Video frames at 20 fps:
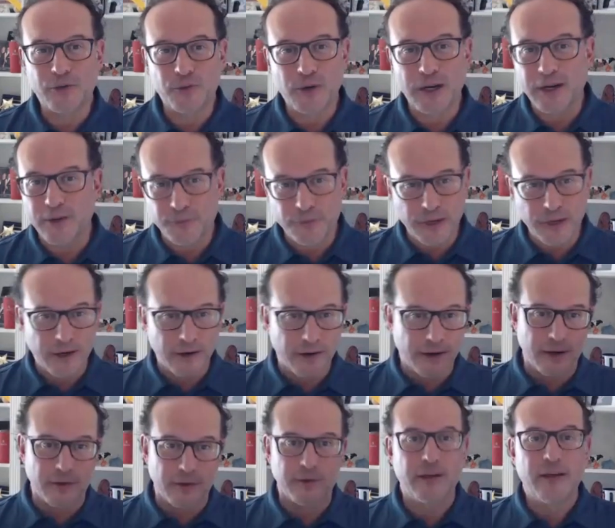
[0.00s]
trying to figure
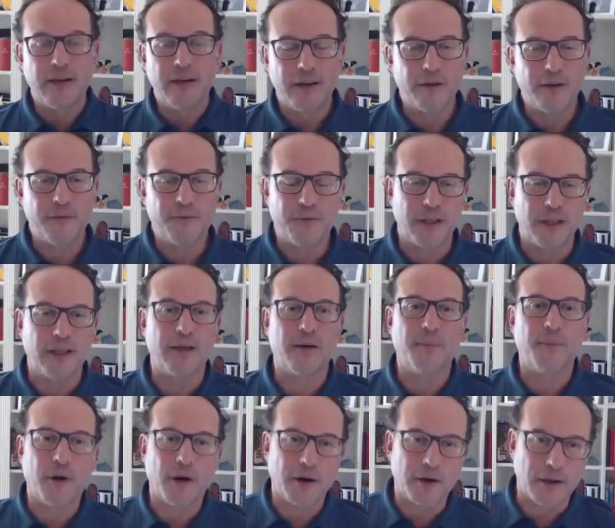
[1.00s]
out affiliate
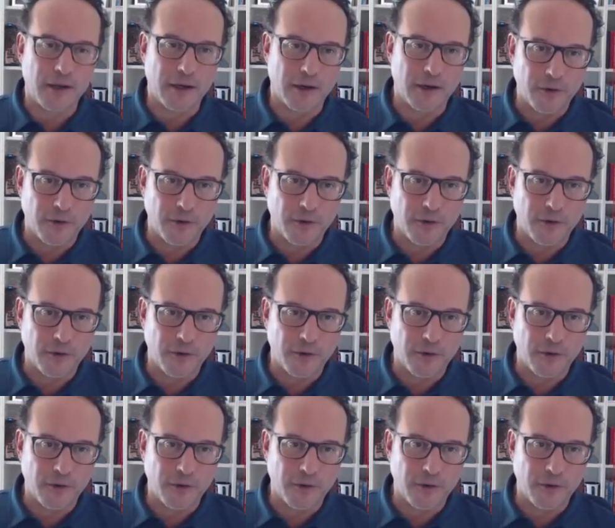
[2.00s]
marketing,